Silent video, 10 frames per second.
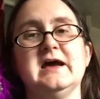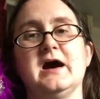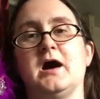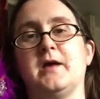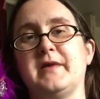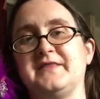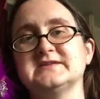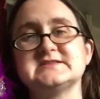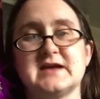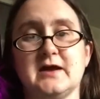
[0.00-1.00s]
And
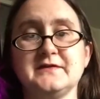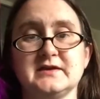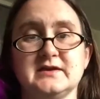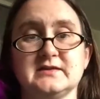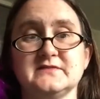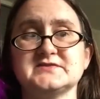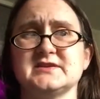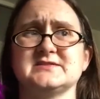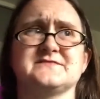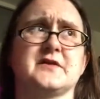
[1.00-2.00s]
this town that he lives in
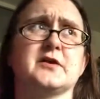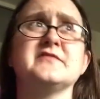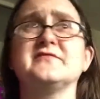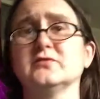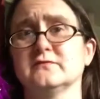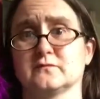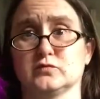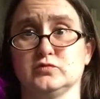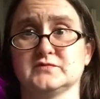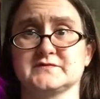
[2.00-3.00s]
is very full of
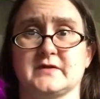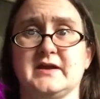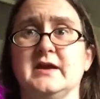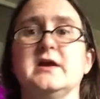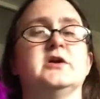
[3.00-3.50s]
rules, right?